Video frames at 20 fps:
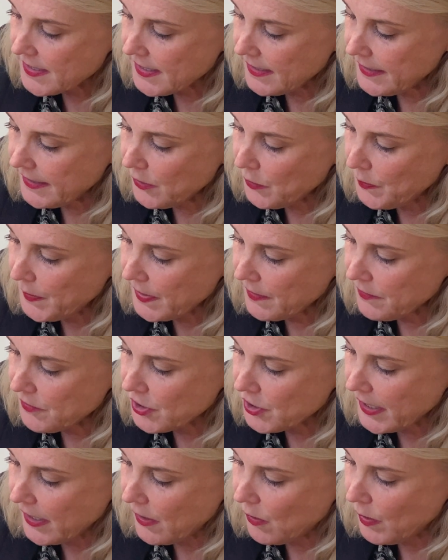a little bit of
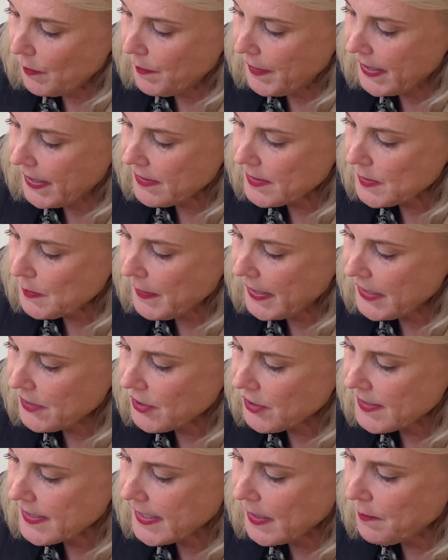gel, about as much
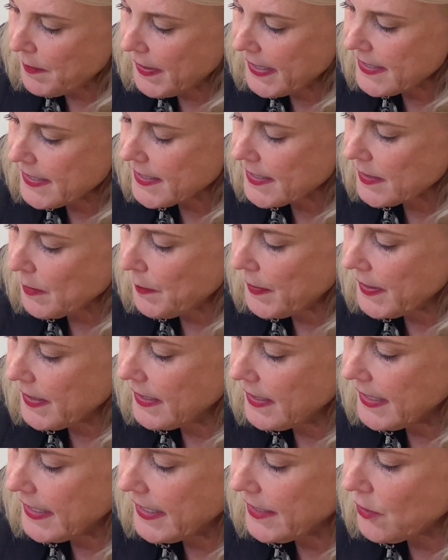as that plastic pin
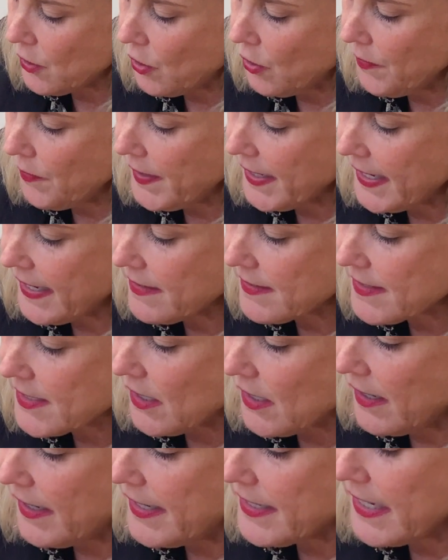head on the
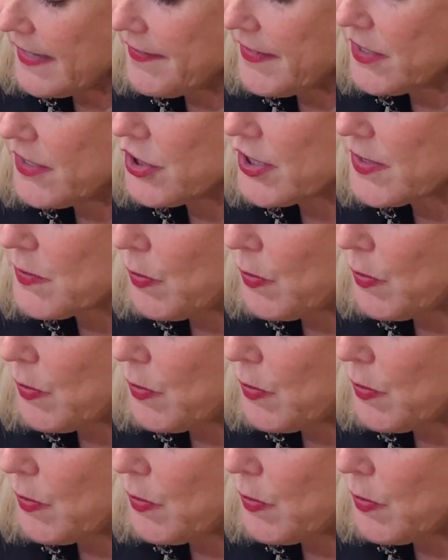outside, and then just